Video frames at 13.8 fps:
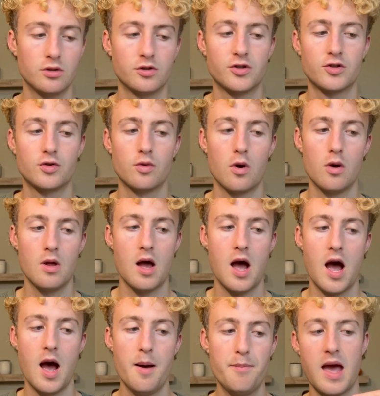scroll
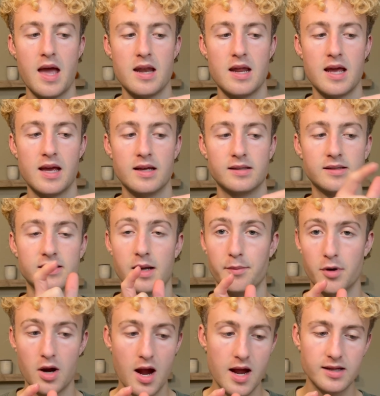up and hit
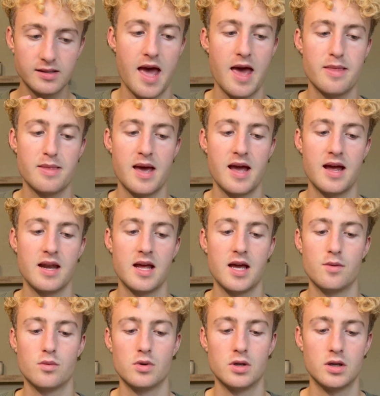summarize and then
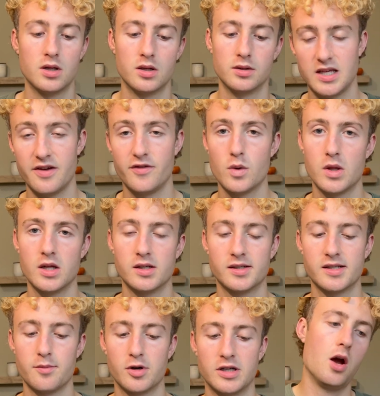it will give you a little
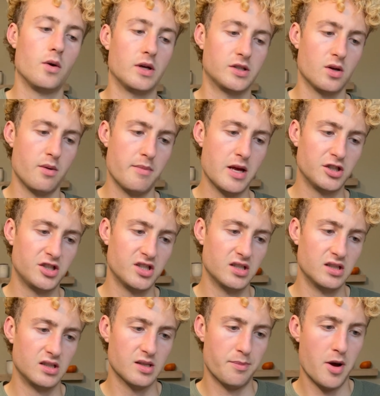summary. Okay, so it
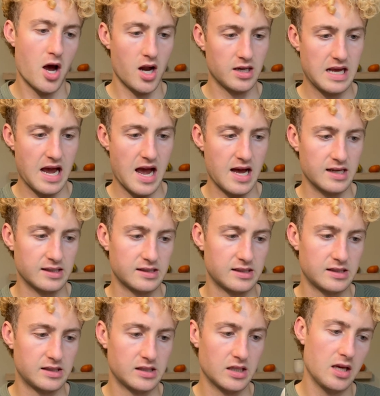mentions a
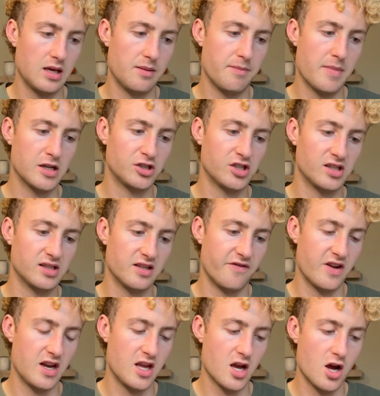podcast, it mentions a
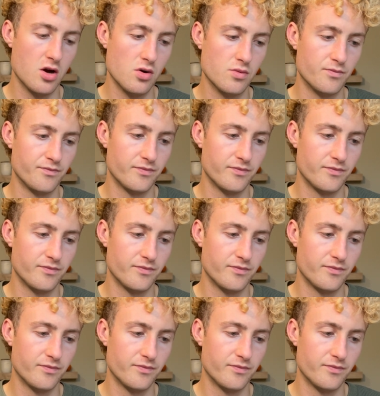video.